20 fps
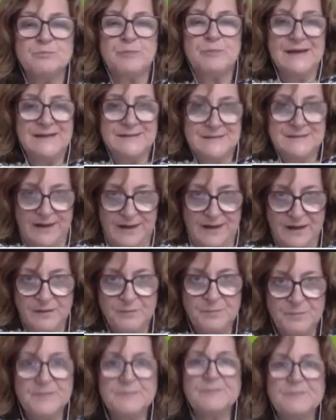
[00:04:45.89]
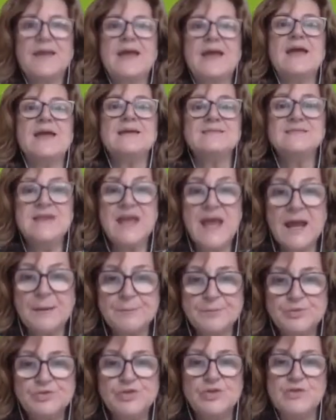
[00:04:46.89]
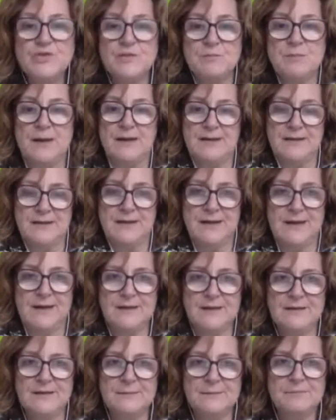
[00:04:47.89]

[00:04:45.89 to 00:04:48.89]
by type, as they are put on the market,